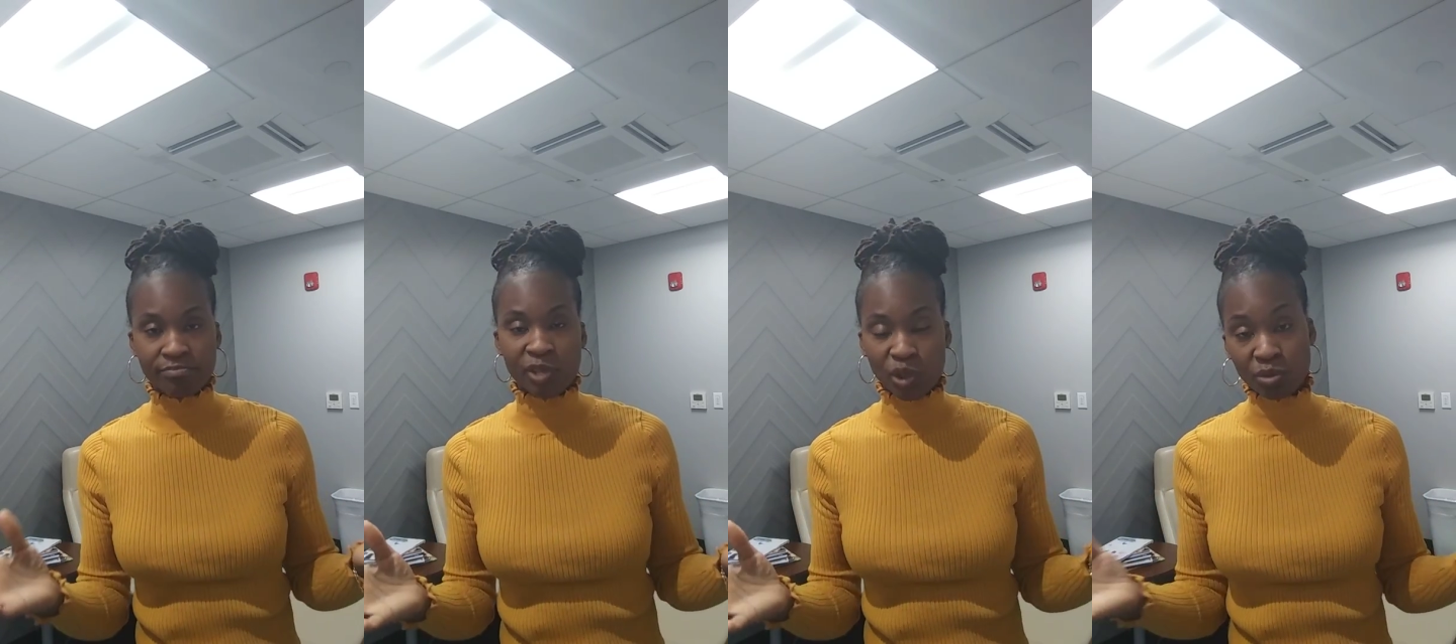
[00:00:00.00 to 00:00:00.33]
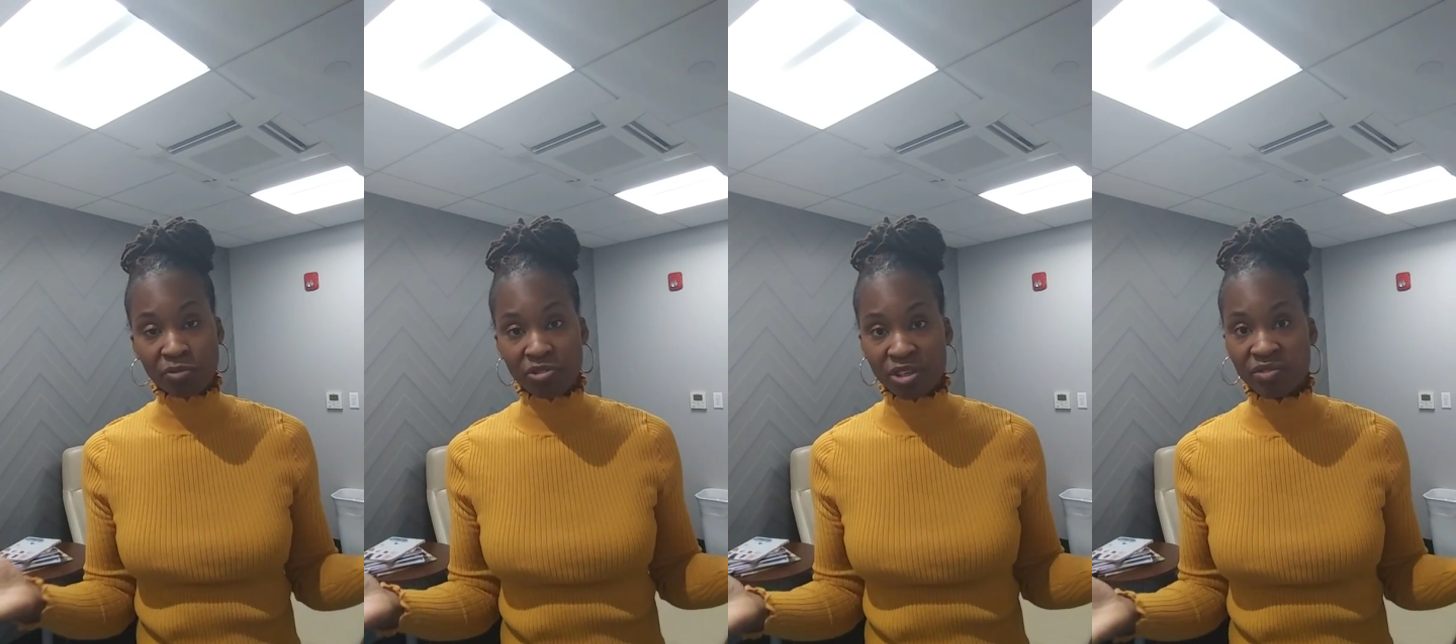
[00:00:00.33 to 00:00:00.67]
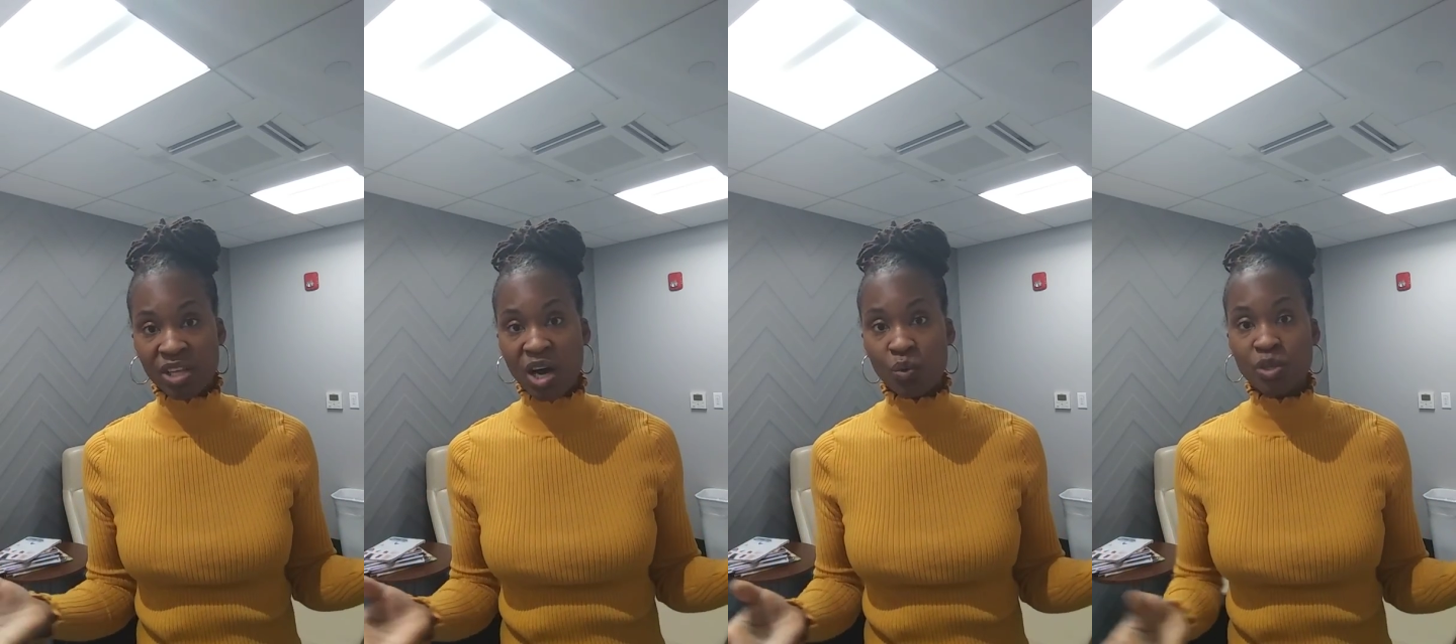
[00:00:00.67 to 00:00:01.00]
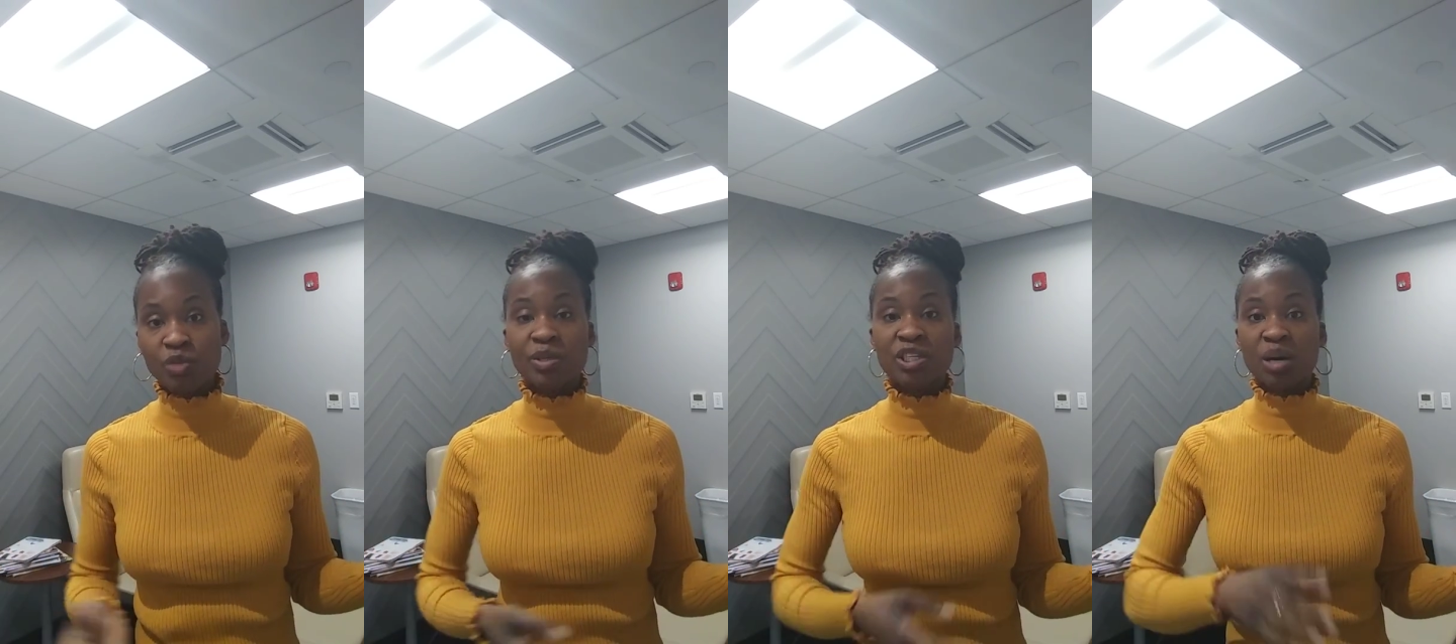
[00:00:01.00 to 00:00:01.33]
gluten-free
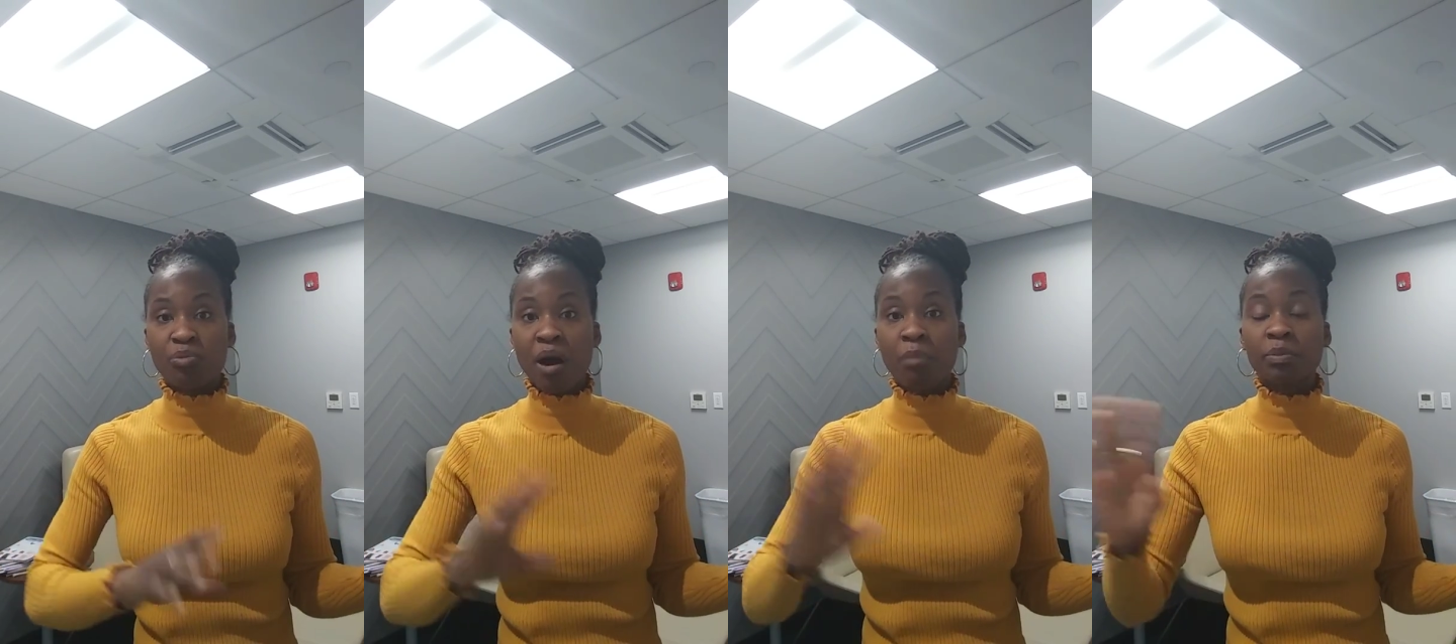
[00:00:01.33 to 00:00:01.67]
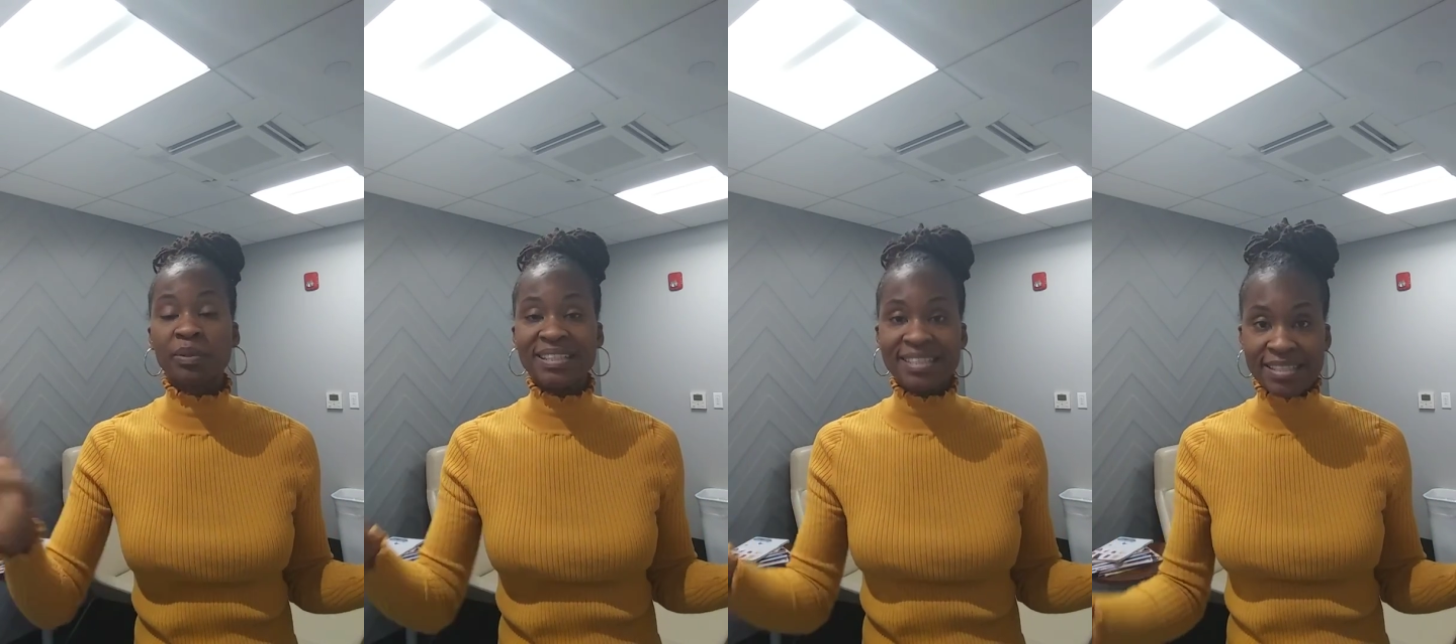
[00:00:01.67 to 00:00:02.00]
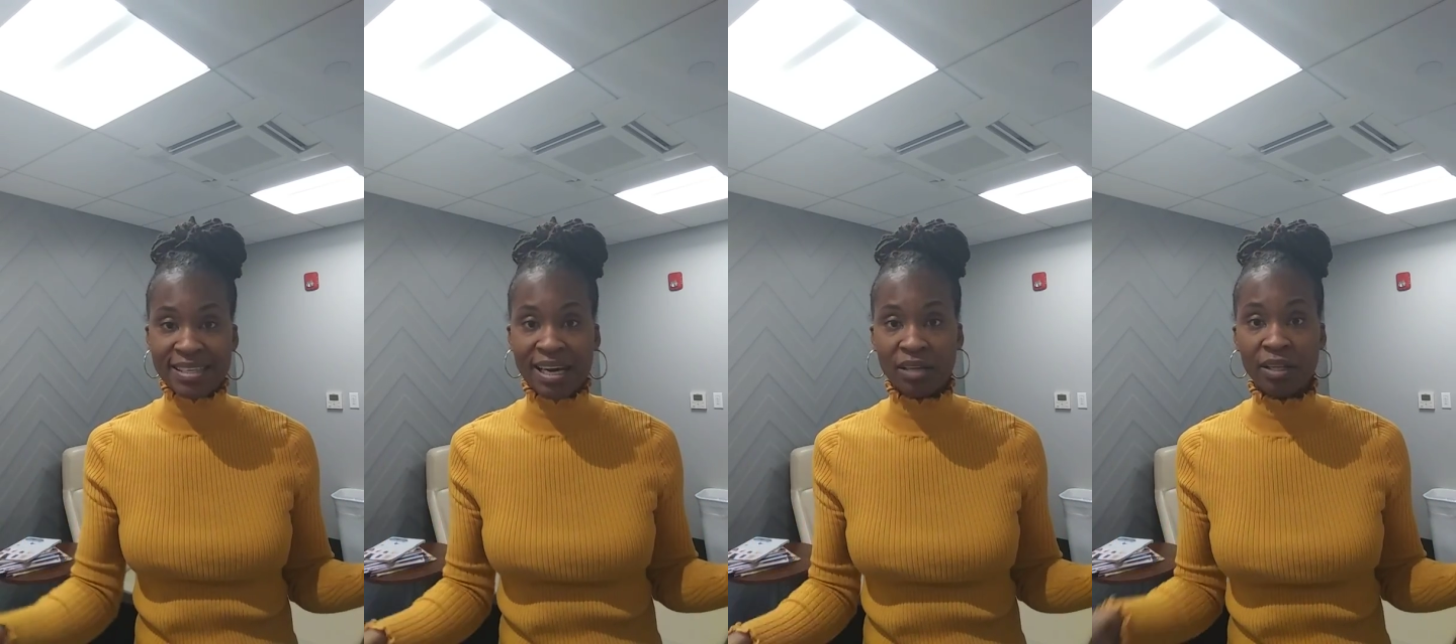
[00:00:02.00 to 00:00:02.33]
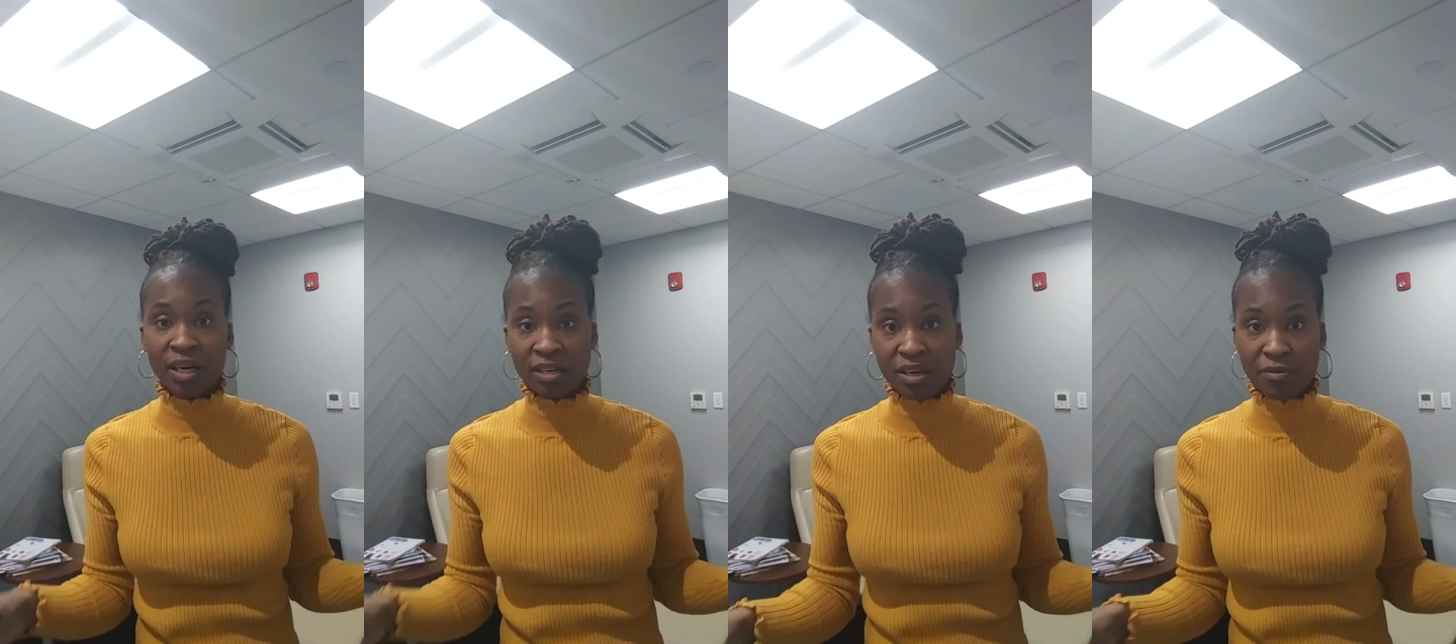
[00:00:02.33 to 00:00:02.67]
flours, which I'll probably detail
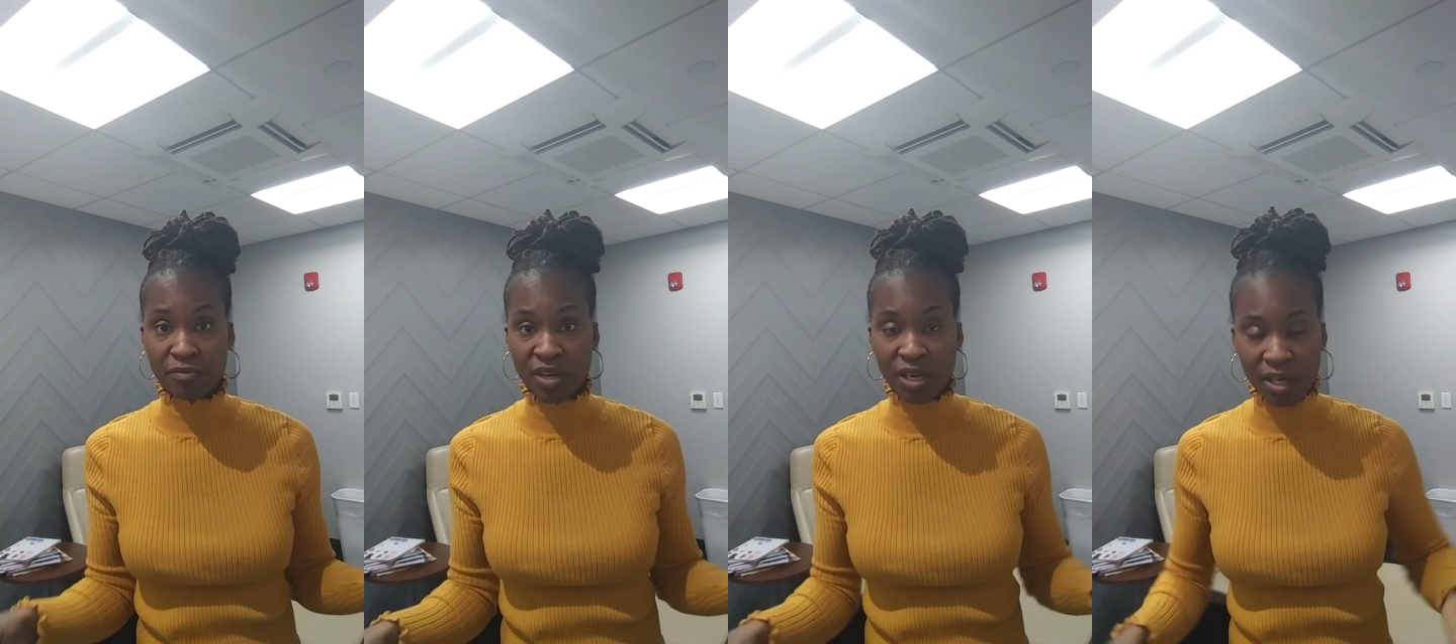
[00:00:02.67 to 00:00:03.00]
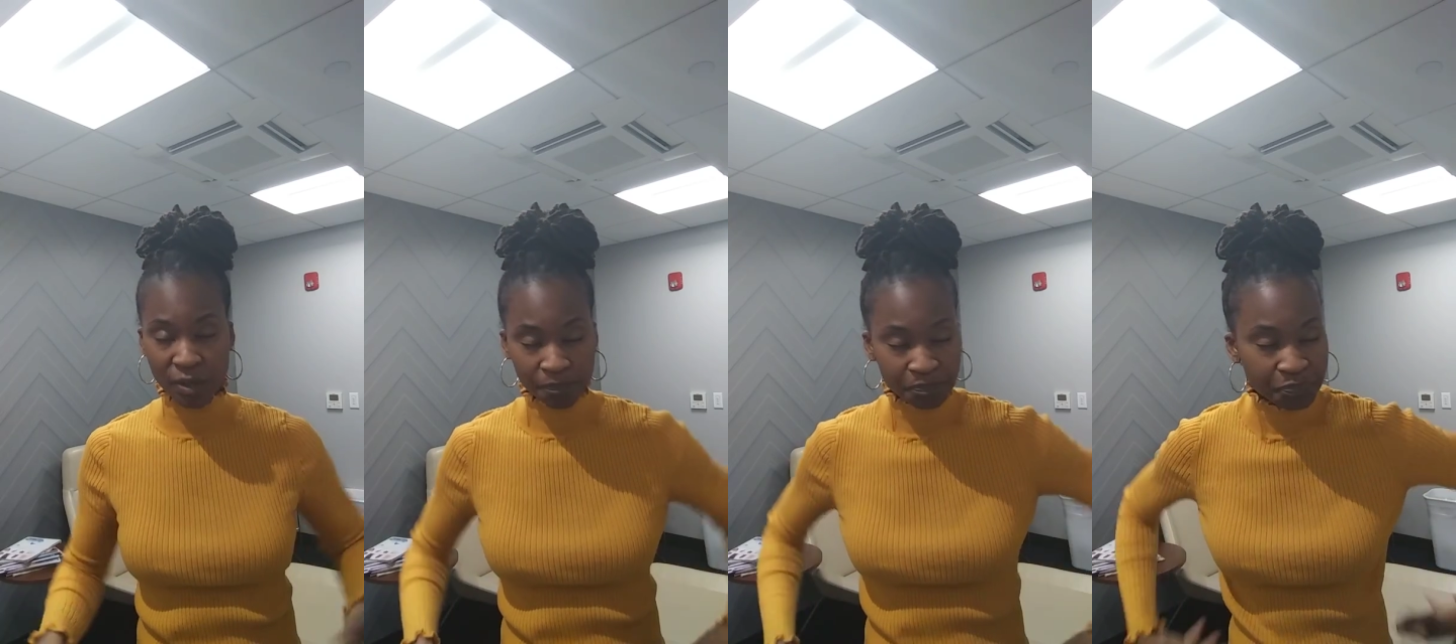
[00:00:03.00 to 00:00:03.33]
in another video.